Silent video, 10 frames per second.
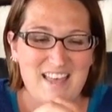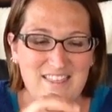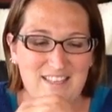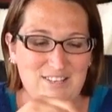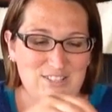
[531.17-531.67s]

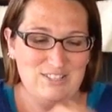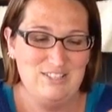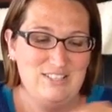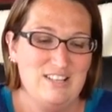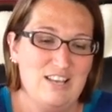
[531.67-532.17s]
They're
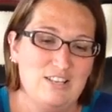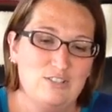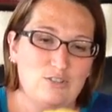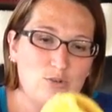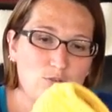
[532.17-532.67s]
just
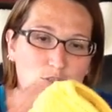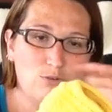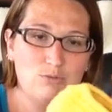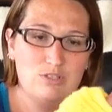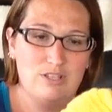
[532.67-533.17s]
so
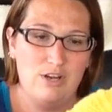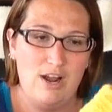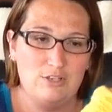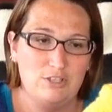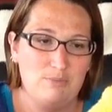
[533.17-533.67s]
cute. They're
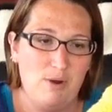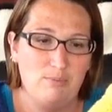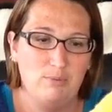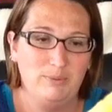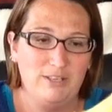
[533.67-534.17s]
actually
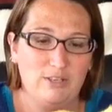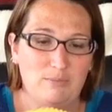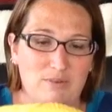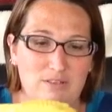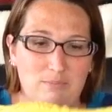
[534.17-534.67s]
probably going
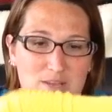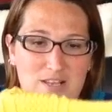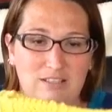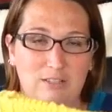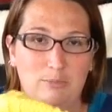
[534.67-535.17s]
to end up
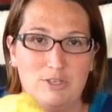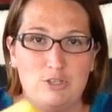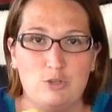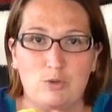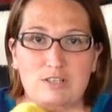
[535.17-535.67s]
being a little bit
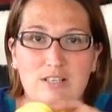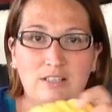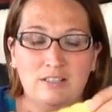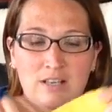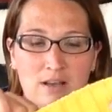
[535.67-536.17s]
short
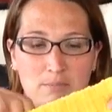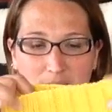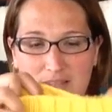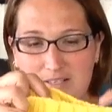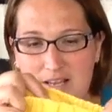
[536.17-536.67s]

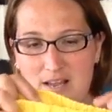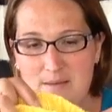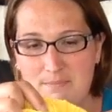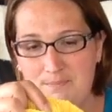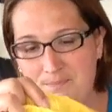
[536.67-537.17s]
by the
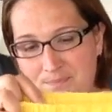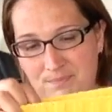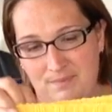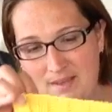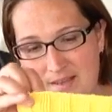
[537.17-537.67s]
time
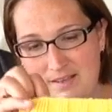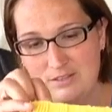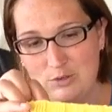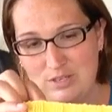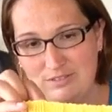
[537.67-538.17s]
he's
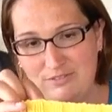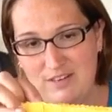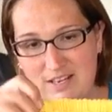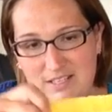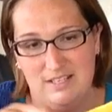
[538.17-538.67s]
going to
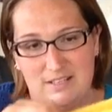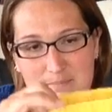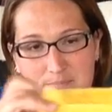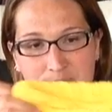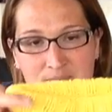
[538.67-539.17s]
fit into
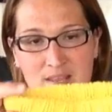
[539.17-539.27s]
them,